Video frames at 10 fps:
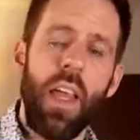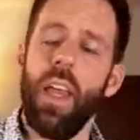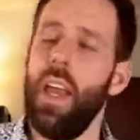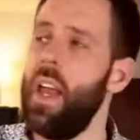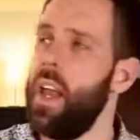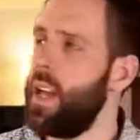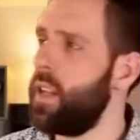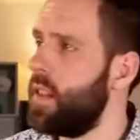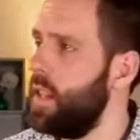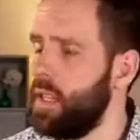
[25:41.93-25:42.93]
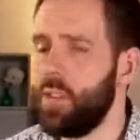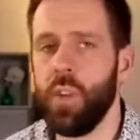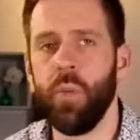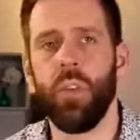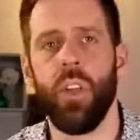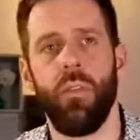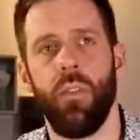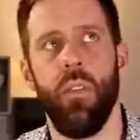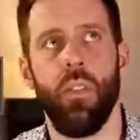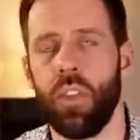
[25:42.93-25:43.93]
and Linktree would have
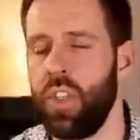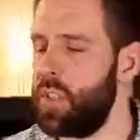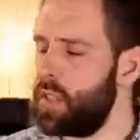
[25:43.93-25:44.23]
looked just